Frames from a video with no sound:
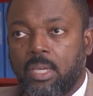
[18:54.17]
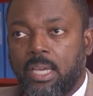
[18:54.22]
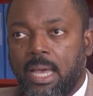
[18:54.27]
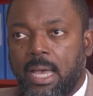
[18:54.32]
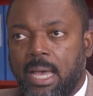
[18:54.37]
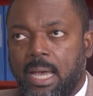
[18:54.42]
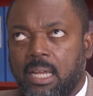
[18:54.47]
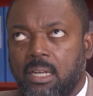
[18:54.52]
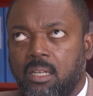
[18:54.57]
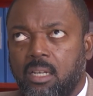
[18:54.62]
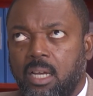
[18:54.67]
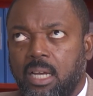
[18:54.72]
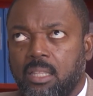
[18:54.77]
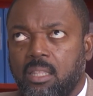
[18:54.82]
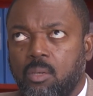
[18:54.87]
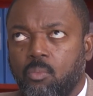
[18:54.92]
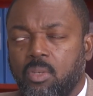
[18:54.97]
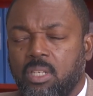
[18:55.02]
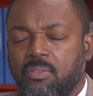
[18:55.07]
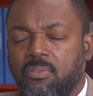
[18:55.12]
I
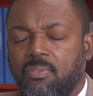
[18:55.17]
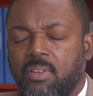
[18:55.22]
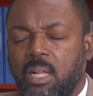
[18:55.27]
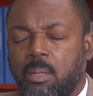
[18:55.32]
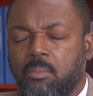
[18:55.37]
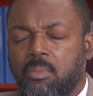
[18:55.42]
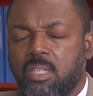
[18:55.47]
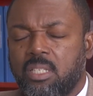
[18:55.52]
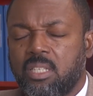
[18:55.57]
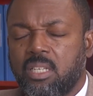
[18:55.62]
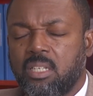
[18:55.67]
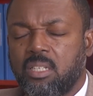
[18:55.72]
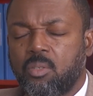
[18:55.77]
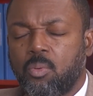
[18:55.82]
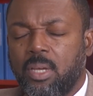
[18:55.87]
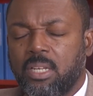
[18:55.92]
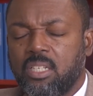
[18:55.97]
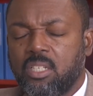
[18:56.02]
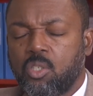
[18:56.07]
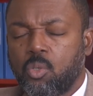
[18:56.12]
think we developed this in
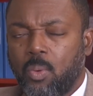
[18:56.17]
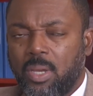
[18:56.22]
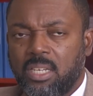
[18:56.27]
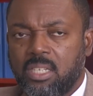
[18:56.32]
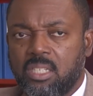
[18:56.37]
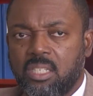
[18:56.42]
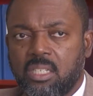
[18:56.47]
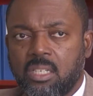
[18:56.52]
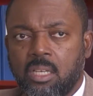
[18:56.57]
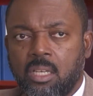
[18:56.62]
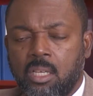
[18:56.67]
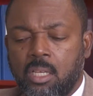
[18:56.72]
2020,